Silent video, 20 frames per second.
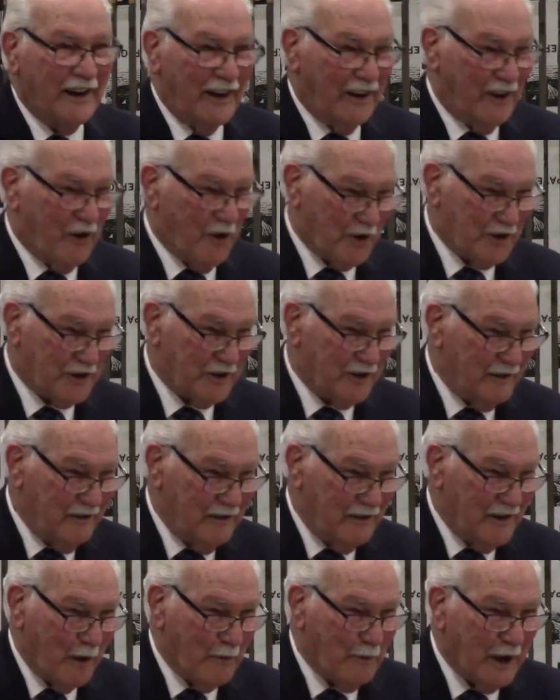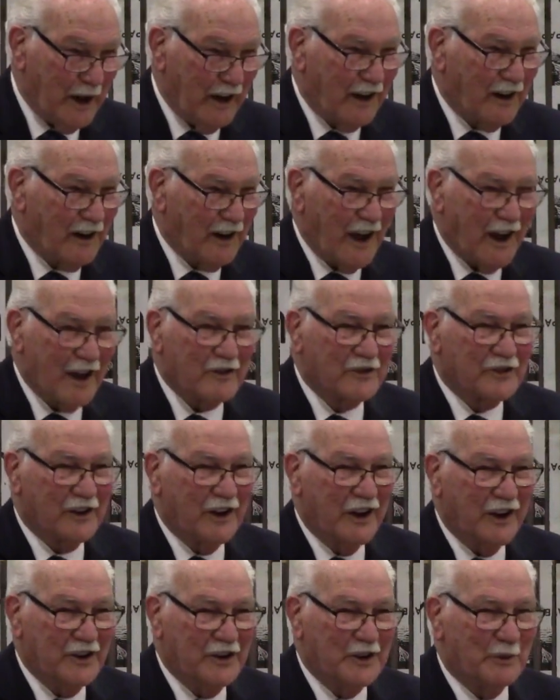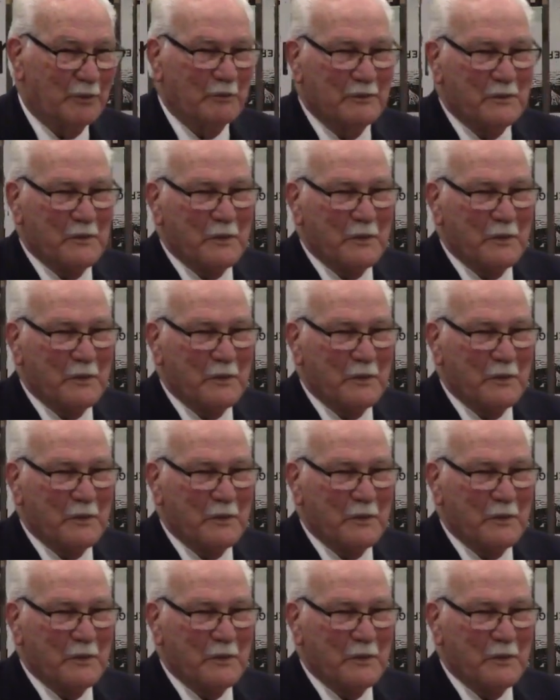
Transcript: and of course, not many clouds in Egypt.